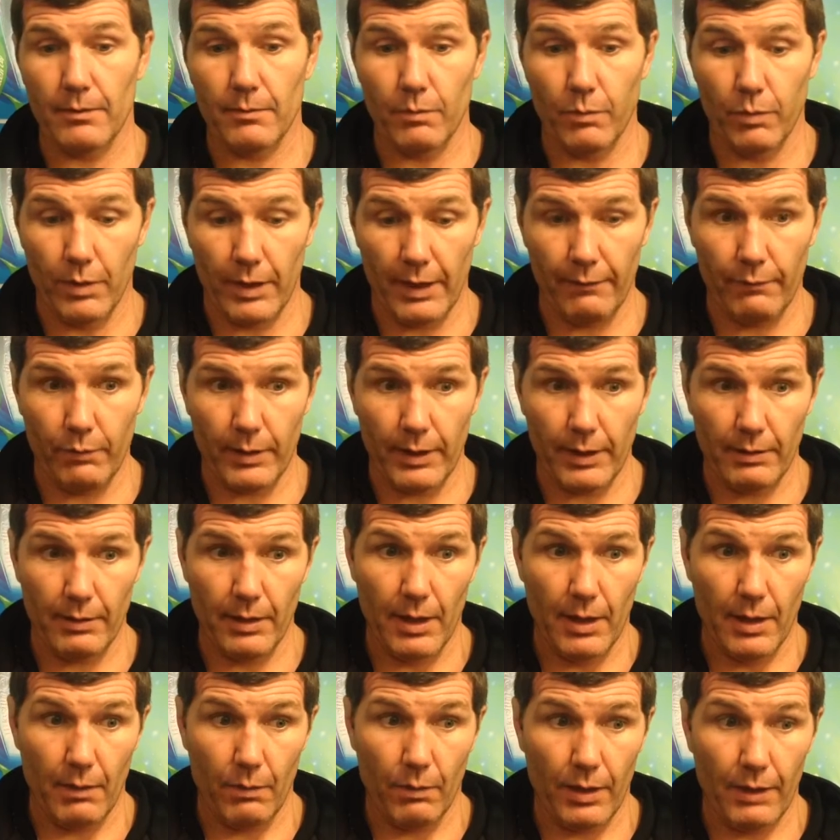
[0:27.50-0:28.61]
whatever
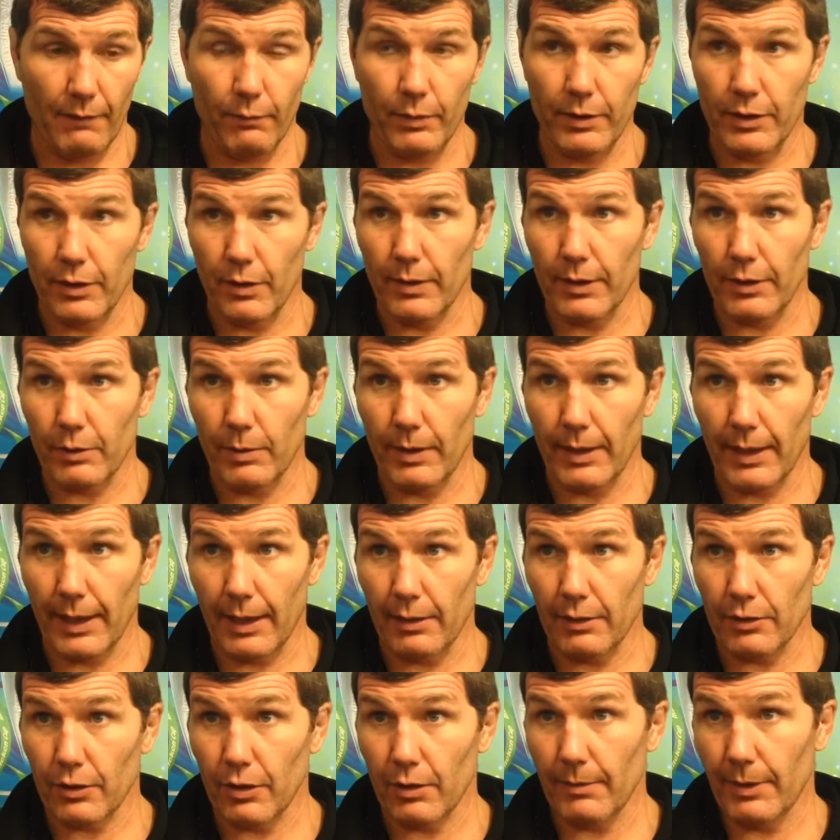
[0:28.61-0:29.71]
we do this weekend
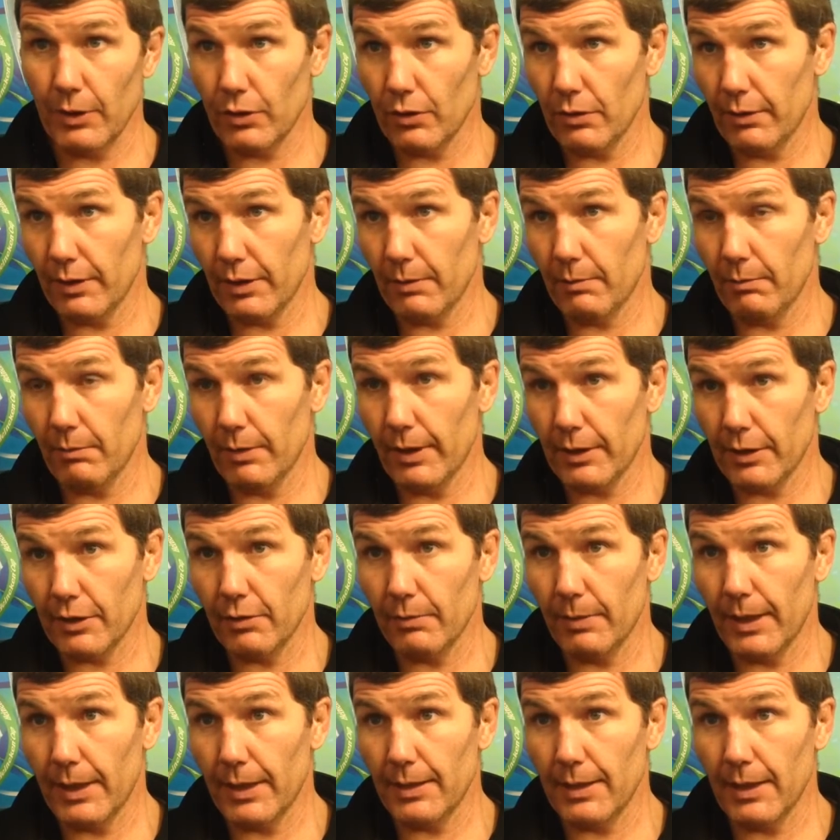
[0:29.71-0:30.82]
has got to make sure it makes us a
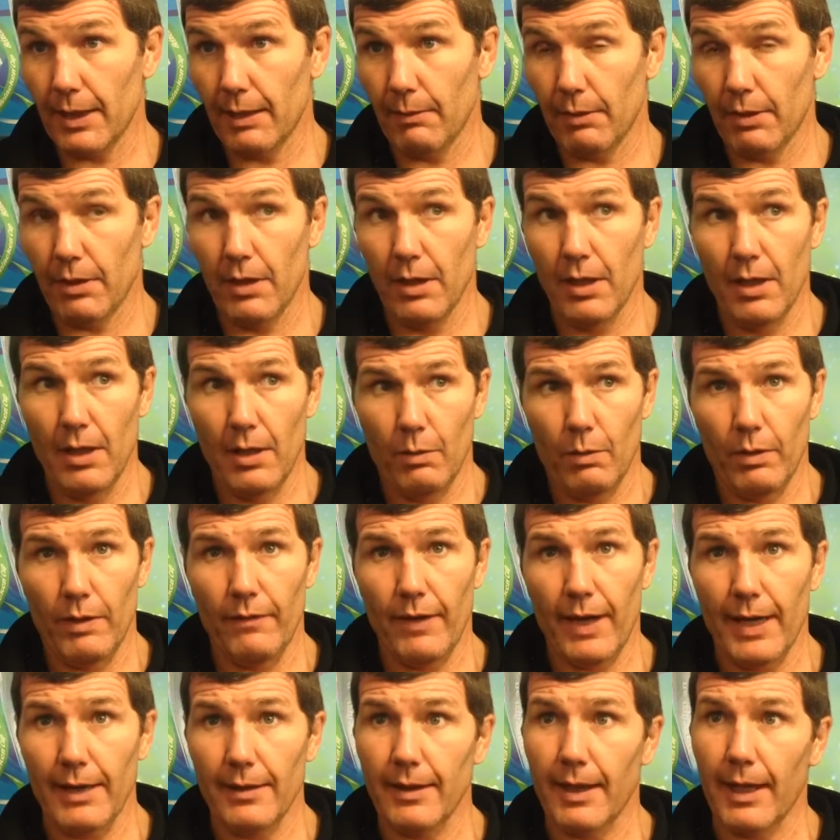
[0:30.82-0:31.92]
better team. And we've
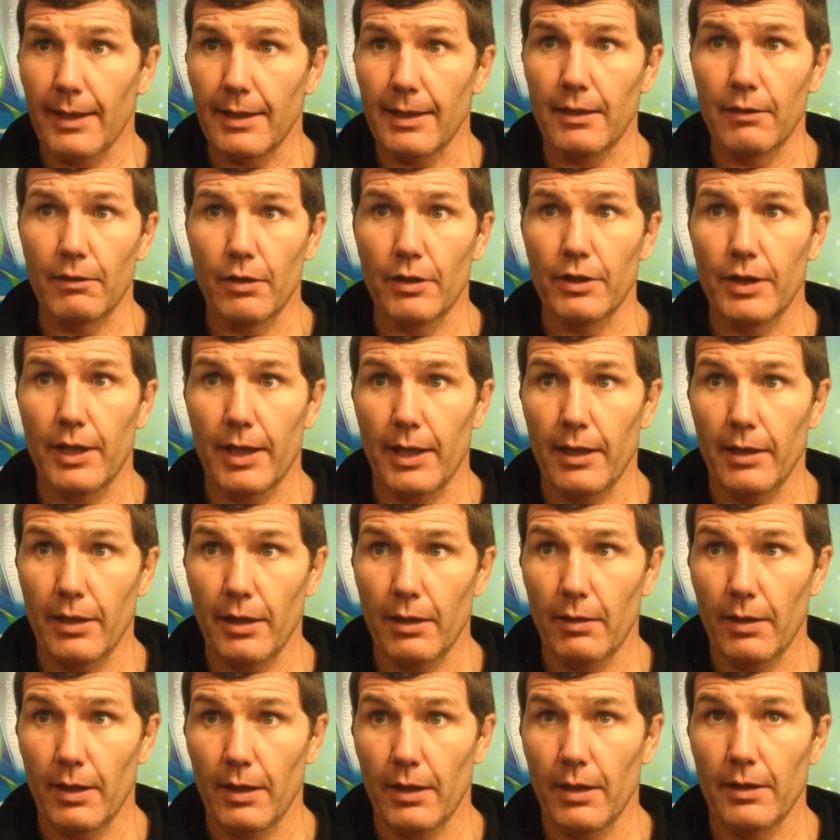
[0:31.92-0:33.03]
had that year on year. You
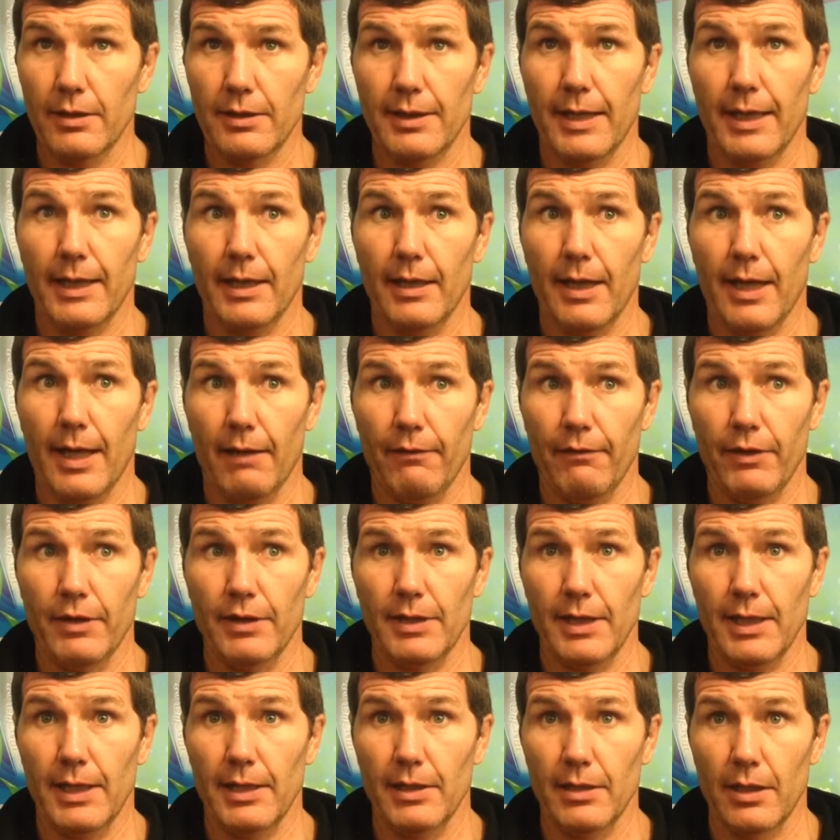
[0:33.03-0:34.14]
know, our second half of the
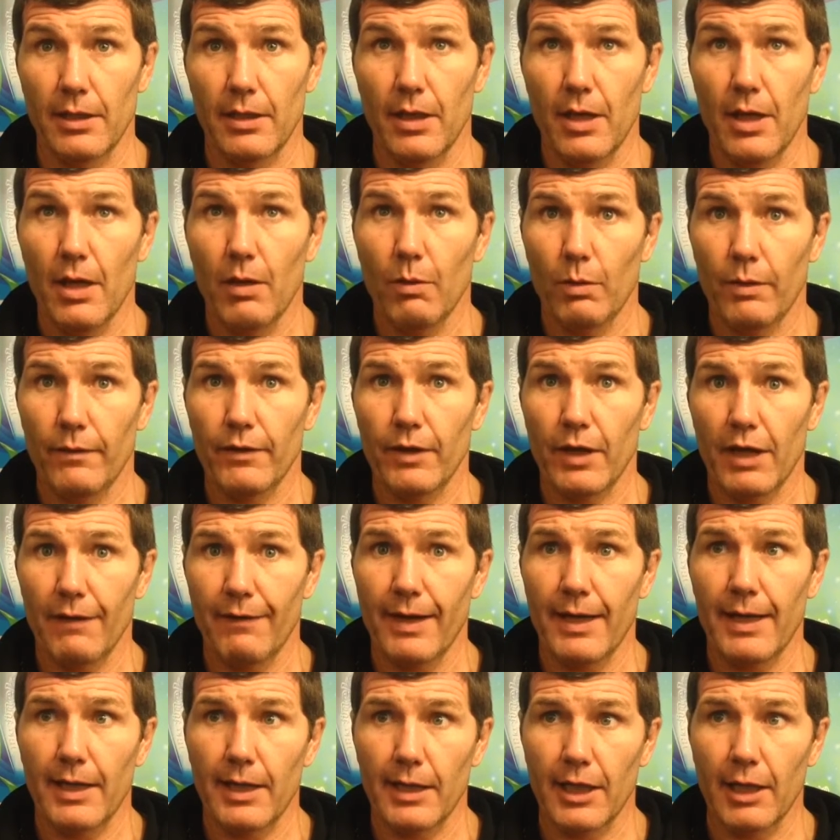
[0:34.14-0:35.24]
season, we've kind of
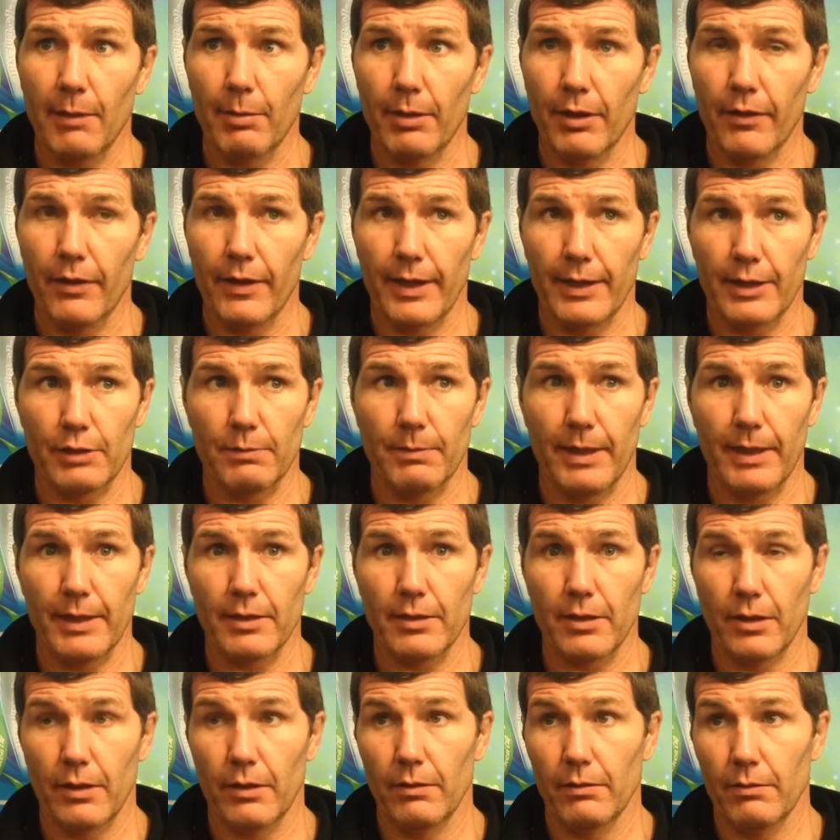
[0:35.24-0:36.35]
added a couple of things based
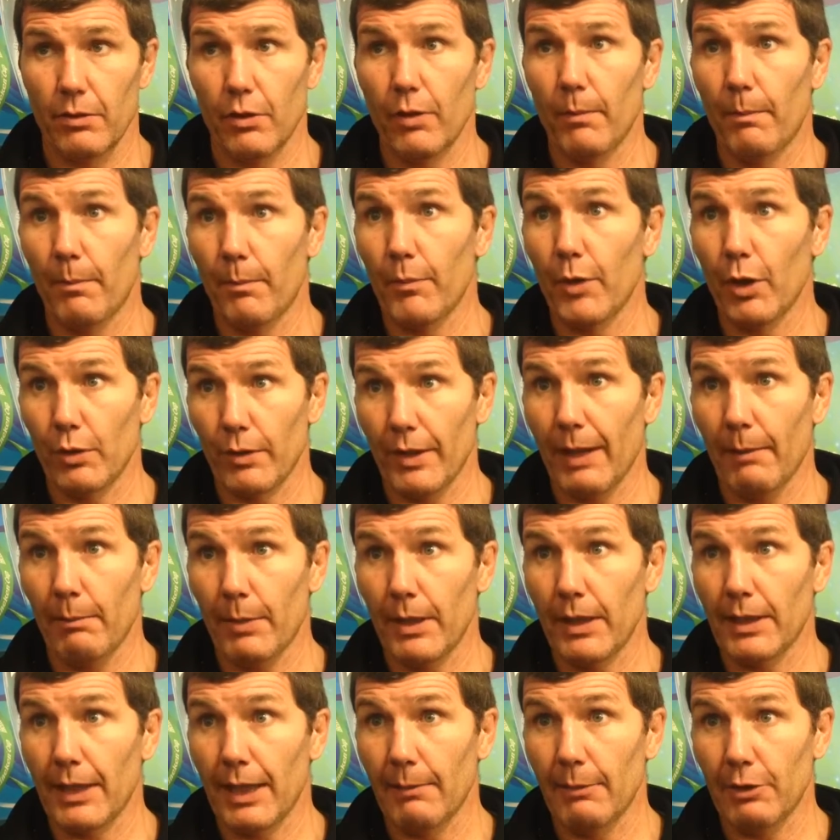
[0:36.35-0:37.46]
on that
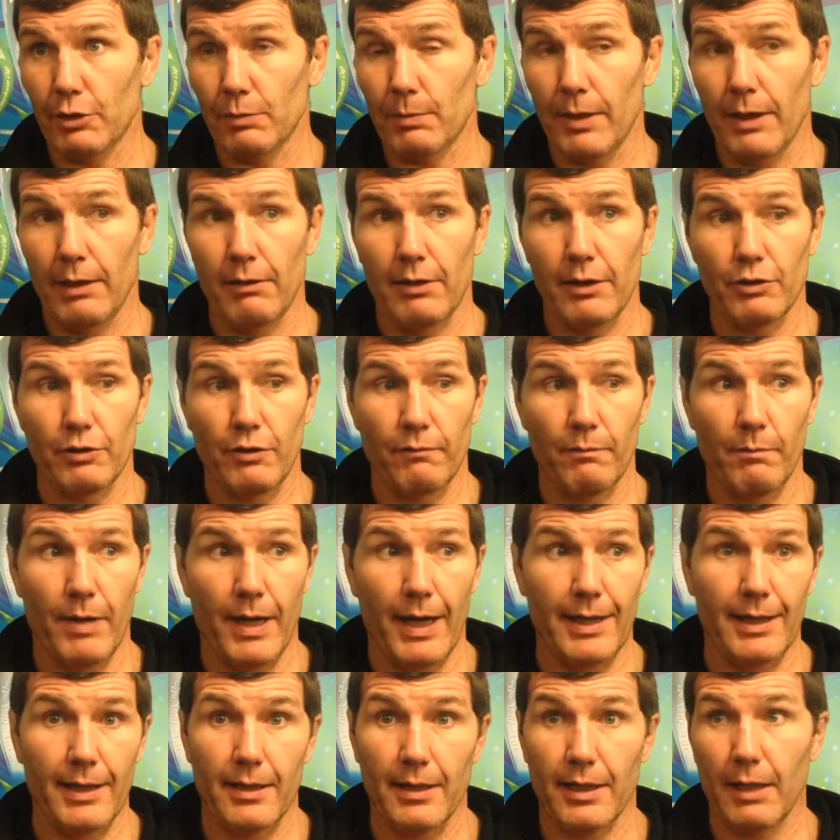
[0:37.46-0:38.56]
big game experience. We've
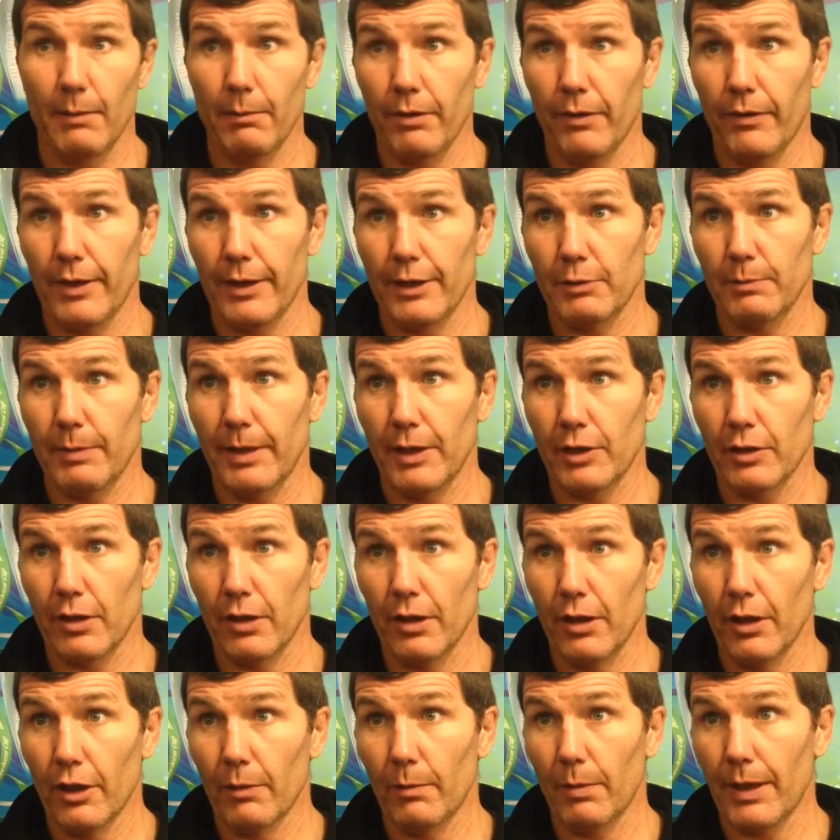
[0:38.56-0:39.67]
added a couple of things based on a
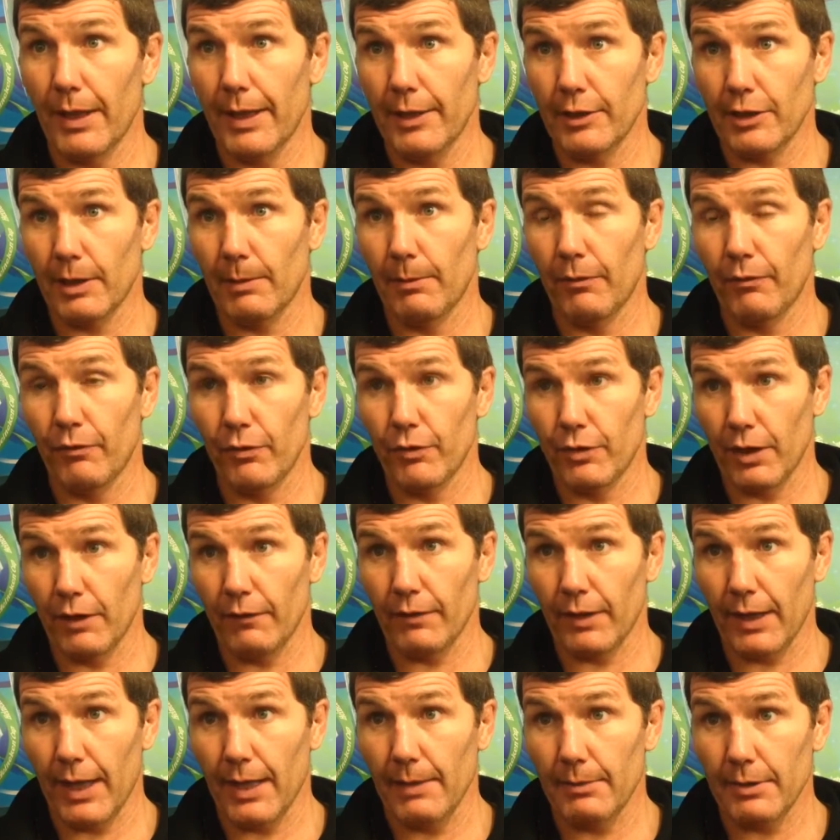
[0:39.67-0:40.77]
lot of players coming through
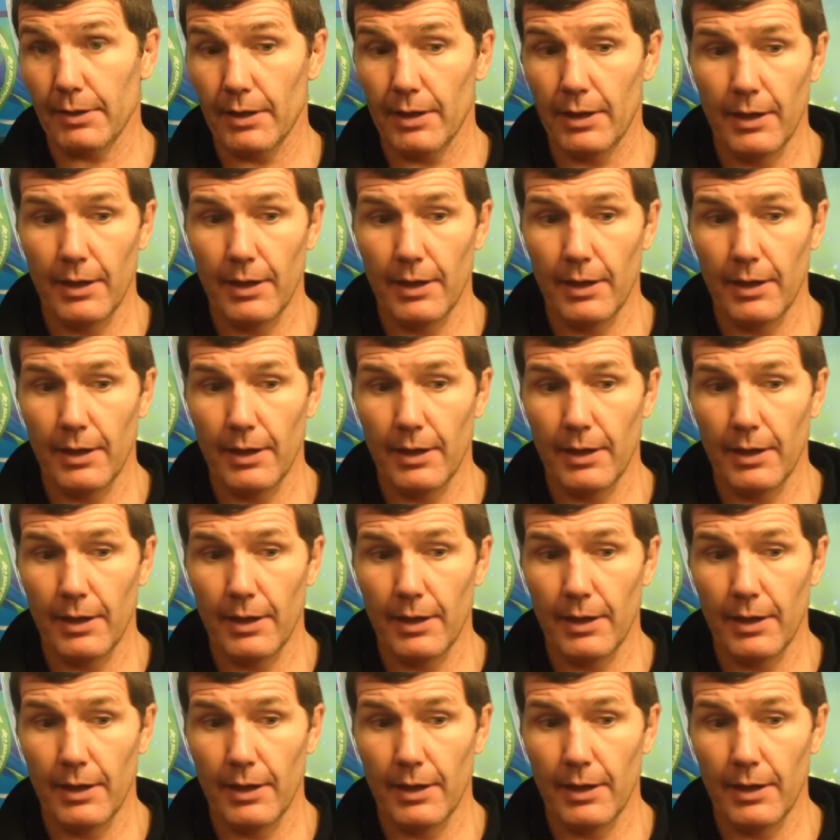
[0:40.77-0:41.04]
tough games.